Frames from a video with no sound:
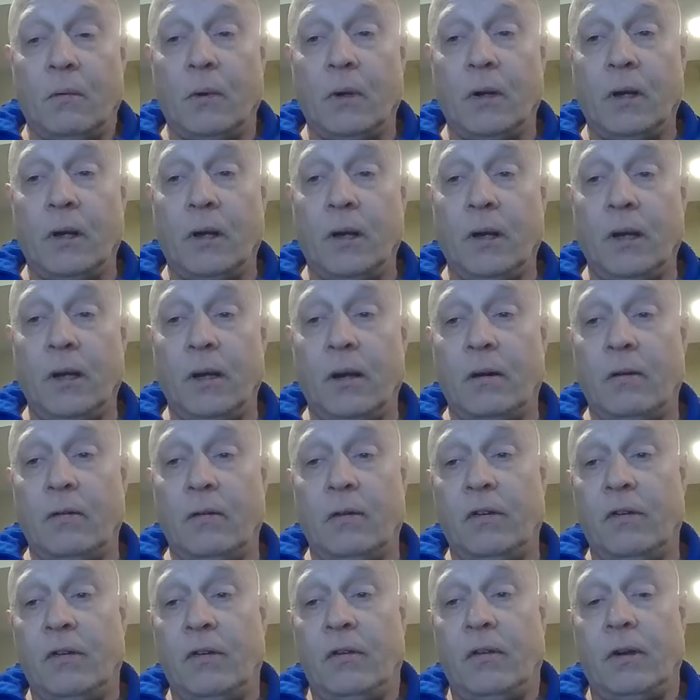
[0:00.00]
Really,
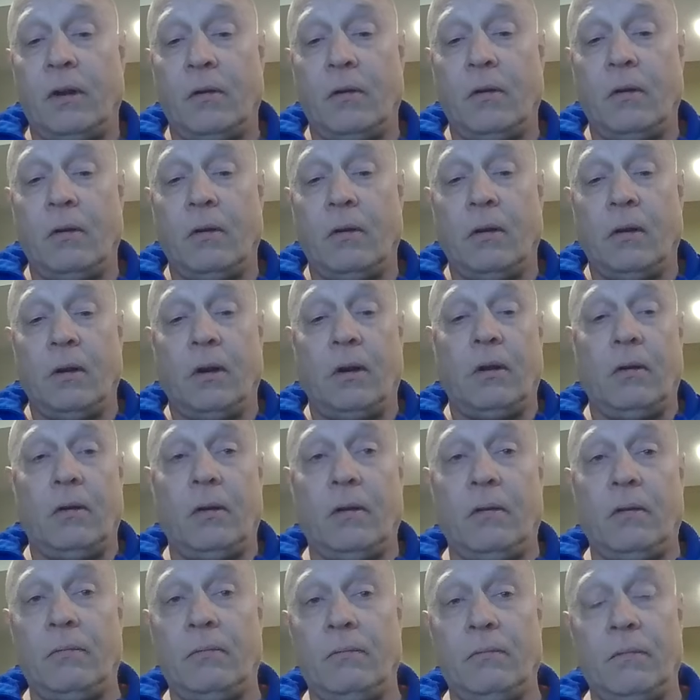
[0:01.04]
just
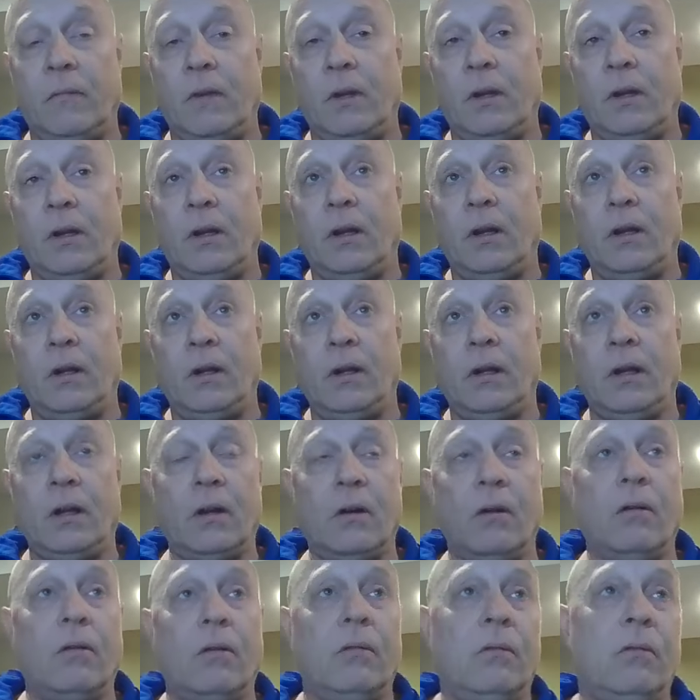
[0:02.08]
you
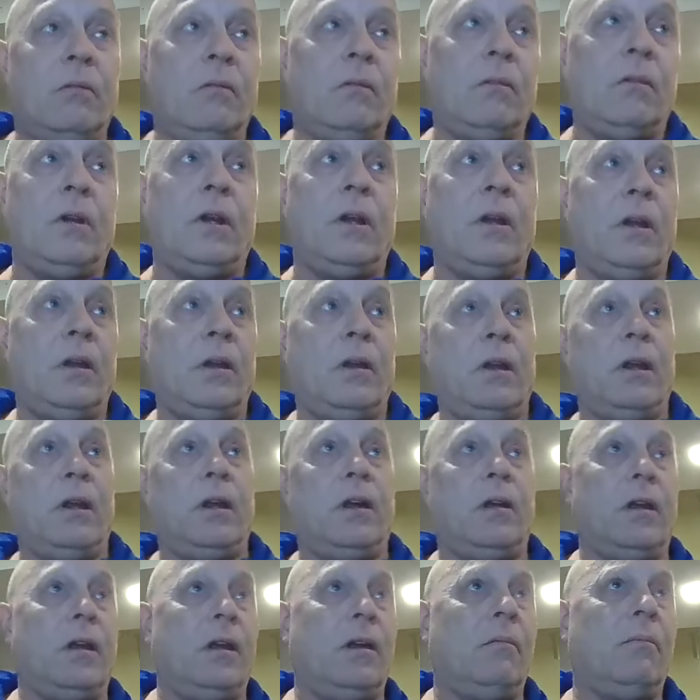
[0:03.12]
don't
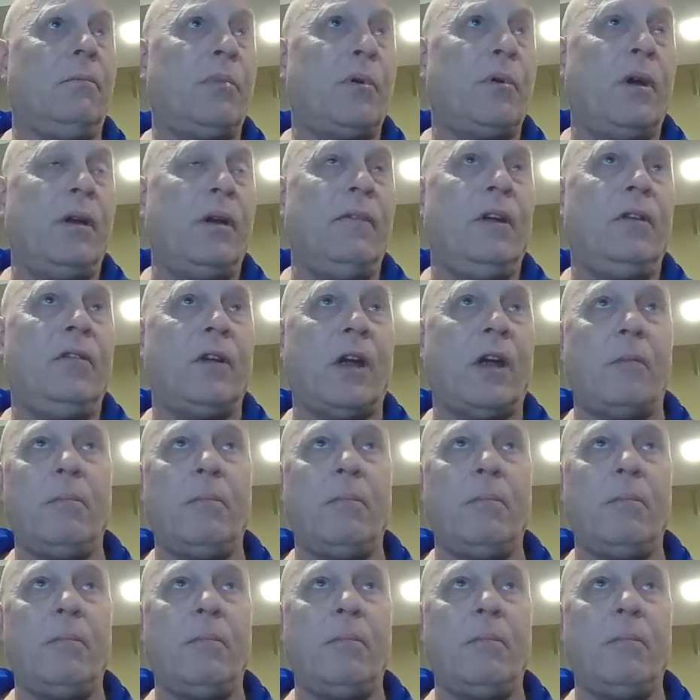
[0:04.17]
in previous.